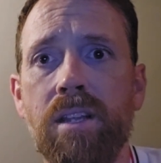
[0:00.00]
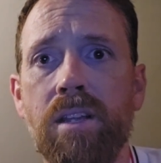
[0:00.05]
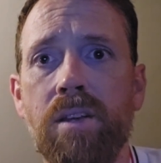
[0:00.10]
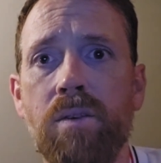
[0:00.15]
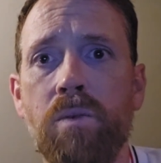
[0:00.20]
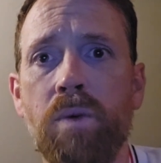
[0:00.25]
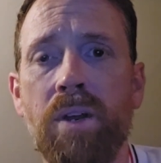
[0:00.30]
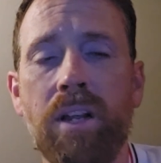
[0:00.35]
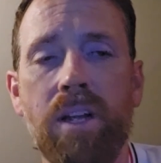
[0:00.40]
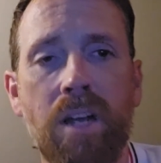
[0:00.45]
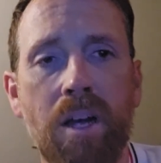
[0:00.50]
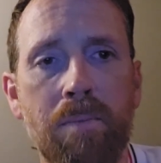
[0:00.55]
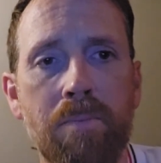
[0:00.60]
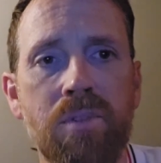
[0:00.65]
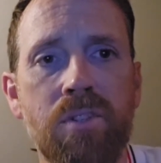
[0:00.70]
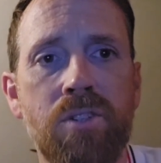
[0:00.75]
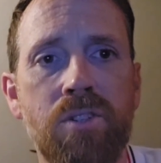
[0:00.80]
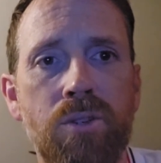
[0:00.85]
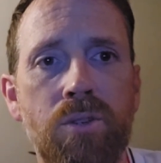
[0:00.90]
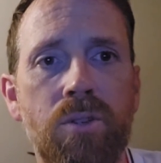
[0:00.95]
when it
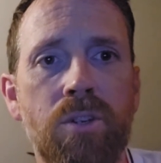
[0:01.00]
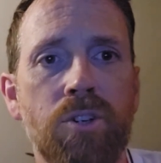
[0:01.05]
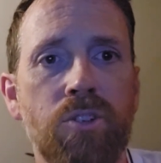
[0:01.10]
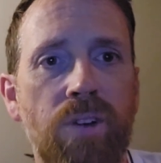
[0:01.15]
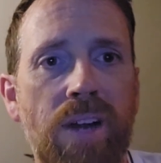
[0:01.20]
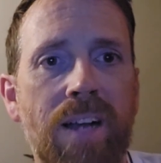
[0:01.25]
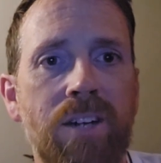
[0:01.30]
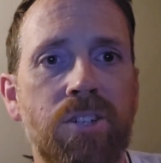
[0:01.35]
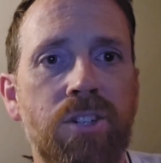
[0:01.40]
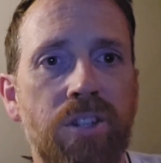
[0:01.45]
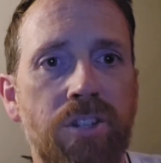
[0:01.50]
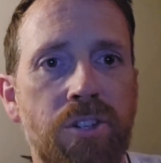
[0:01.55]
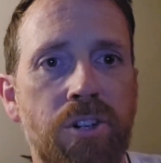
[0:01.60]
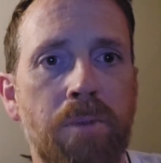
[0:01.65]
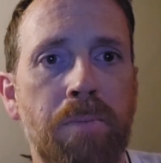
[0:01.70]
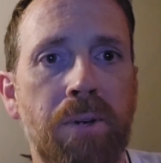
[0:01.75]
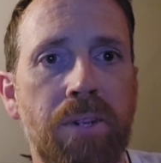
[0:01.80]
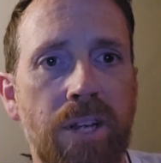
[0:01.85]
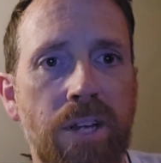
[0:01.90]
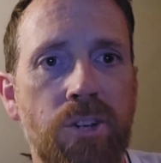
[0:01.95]
comes to contractual
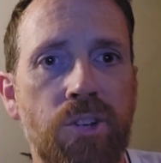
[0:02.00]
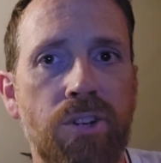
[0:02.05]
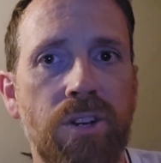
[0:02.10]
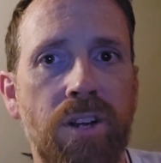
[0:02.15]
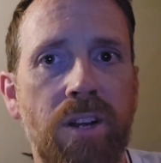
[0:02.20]
interpretation,